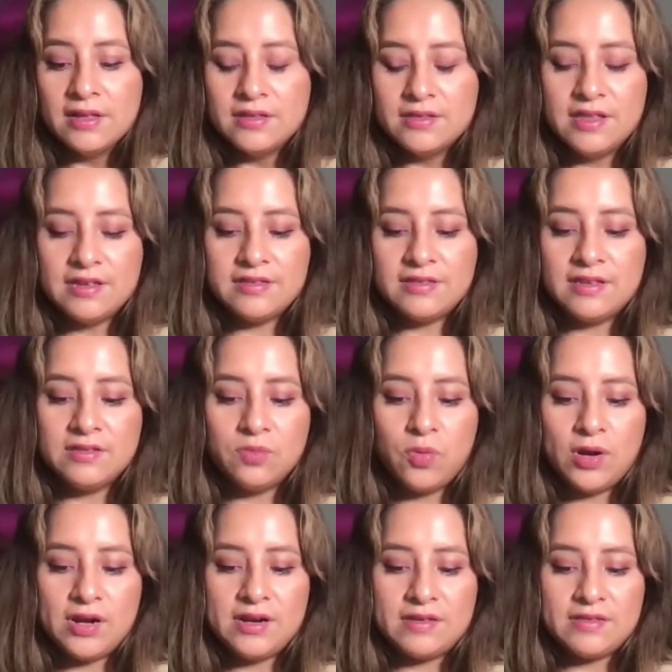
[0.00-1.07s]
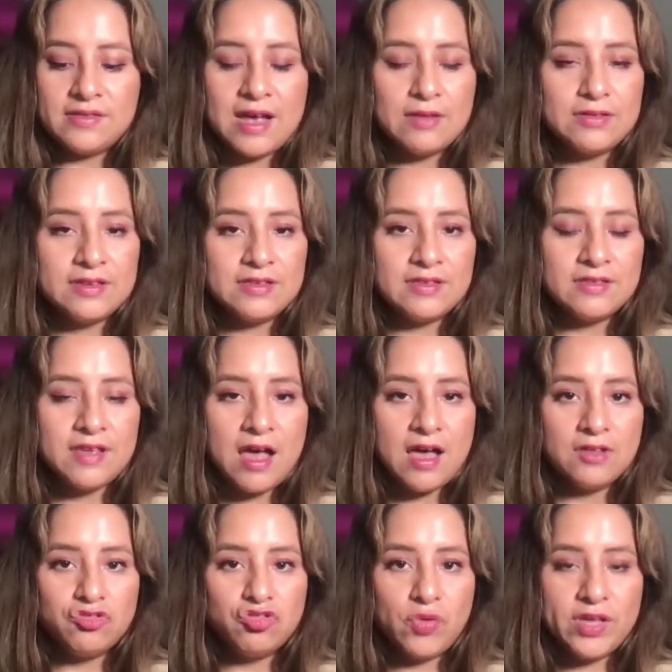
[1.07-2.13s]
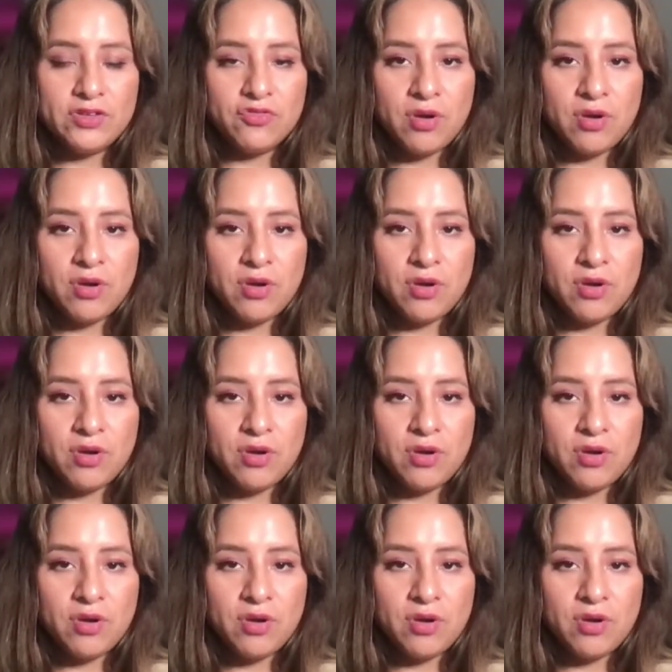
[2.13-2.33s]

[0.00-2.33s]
this is what it is. Now, this is a tweet